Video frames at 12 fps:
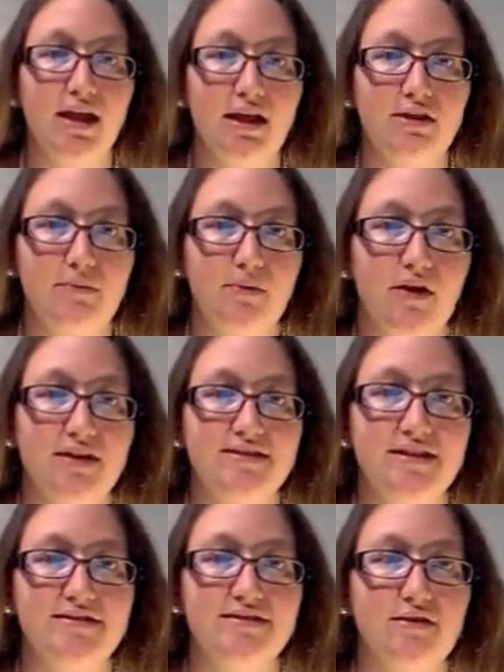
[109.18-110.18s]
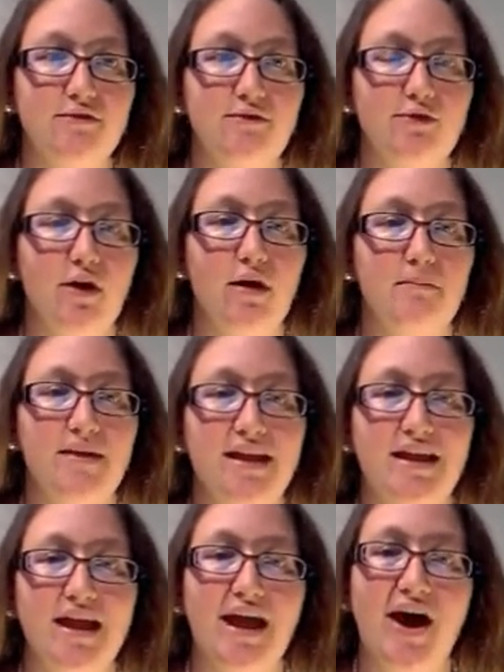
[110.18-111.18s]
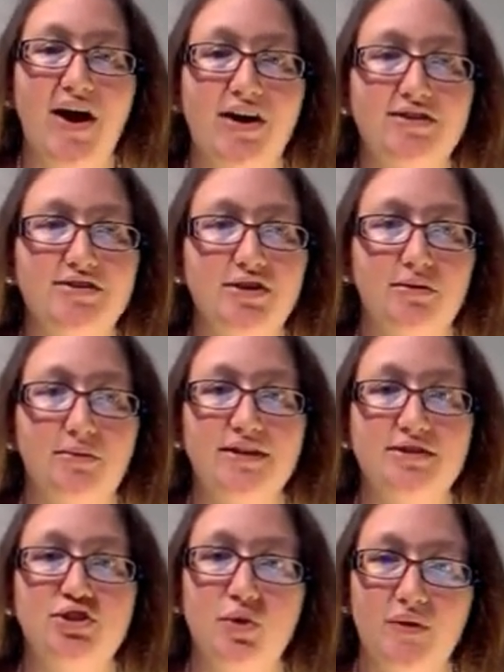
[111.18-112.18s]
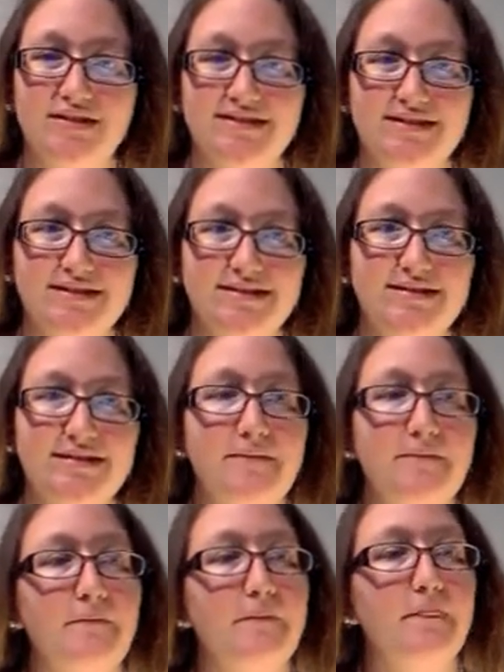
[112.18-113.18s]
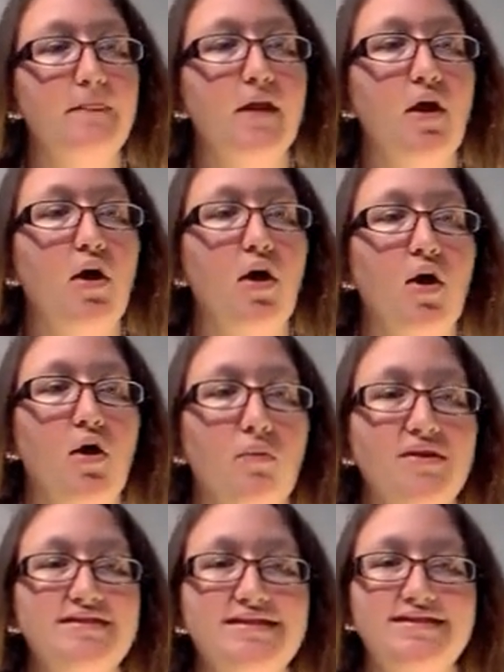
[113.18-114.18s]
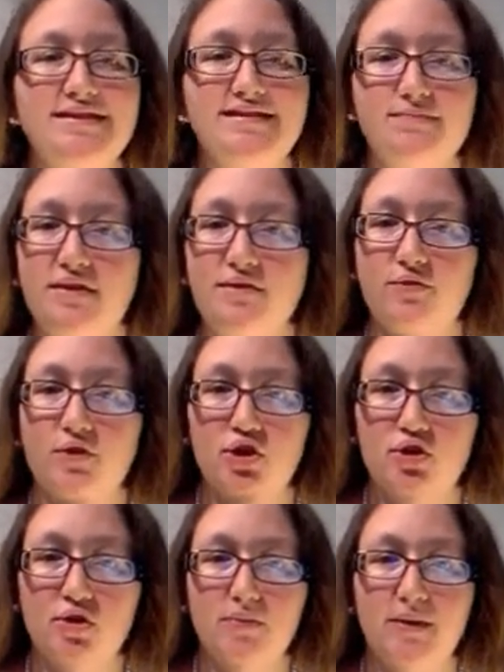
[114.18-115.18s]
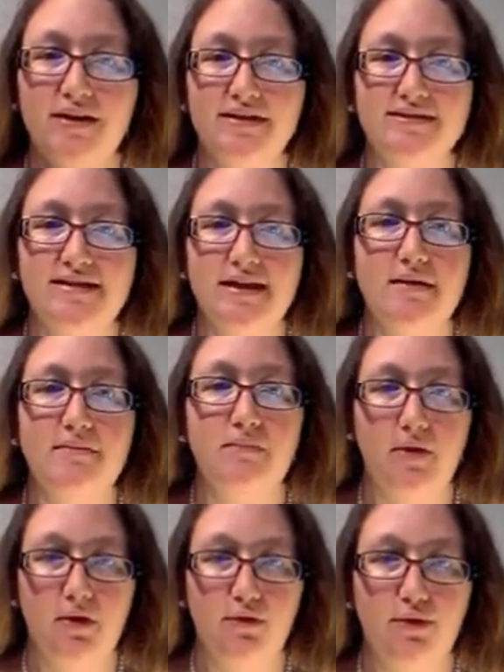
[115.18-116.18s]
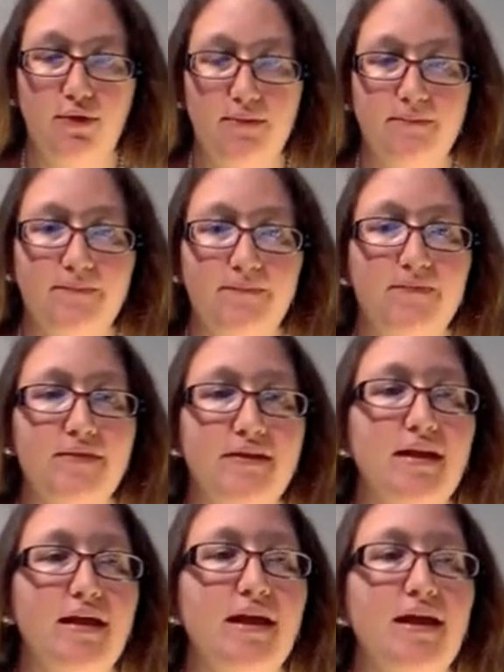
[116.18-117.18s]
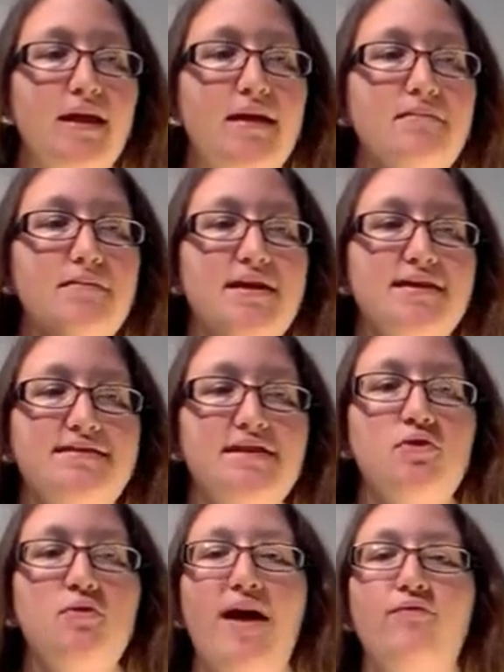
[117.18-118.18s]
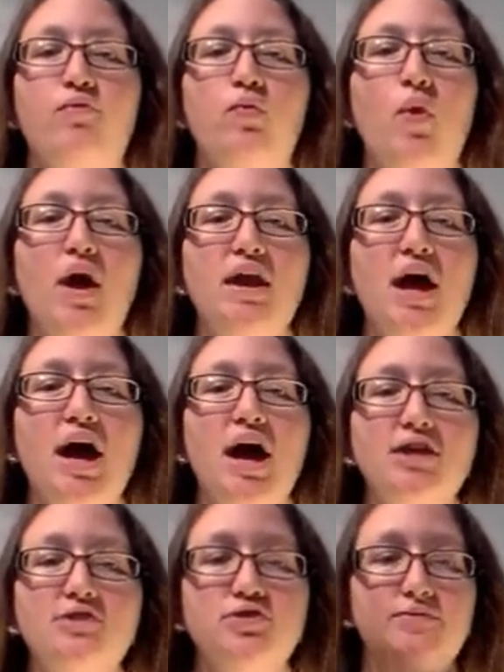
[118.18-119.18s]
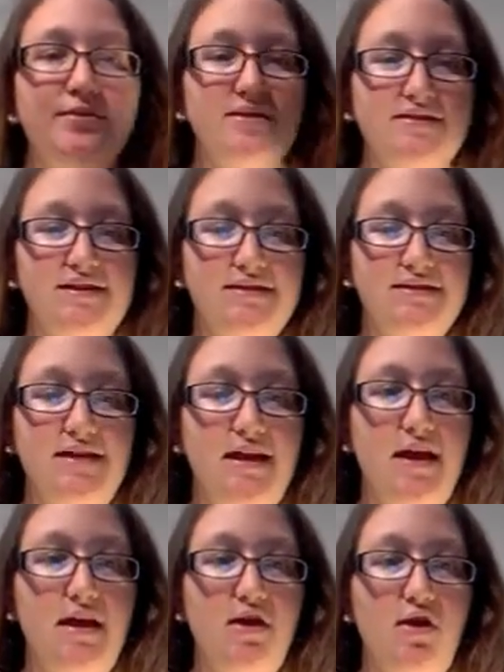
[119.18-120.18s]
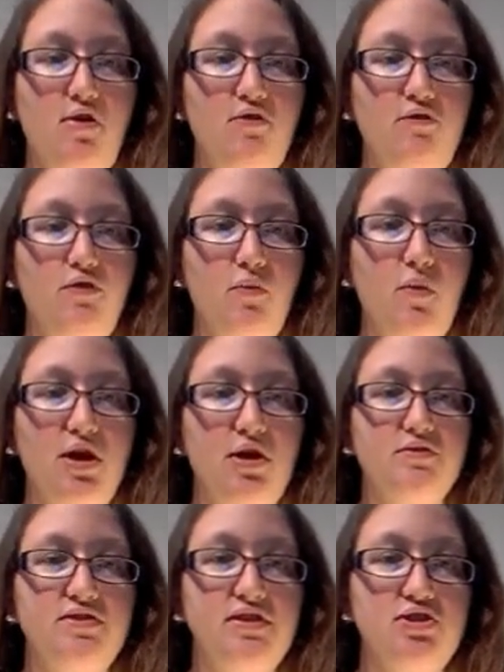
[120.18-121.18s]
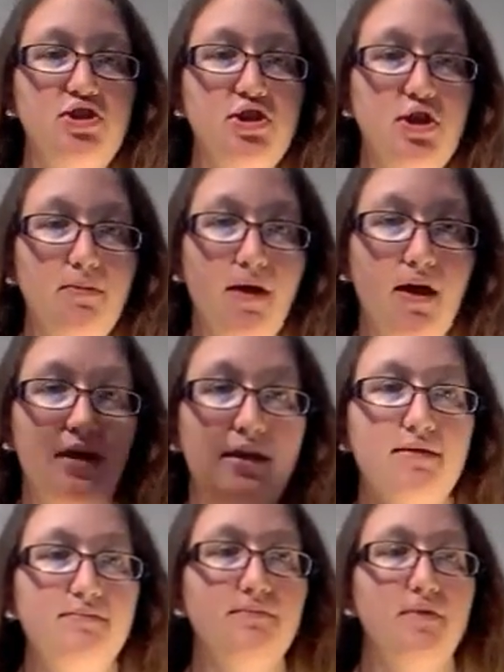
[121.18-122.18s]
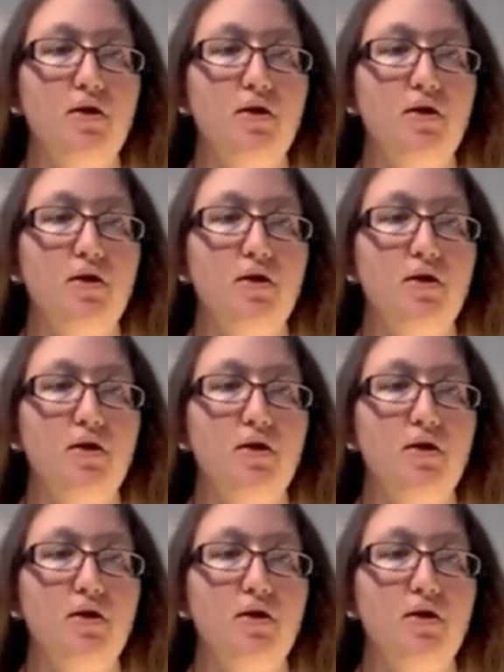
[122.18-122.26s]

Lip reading: in the process of making ongoing choices. What does this mean for your pregnancy and birth? It means that you have 100% say over what goes into your body,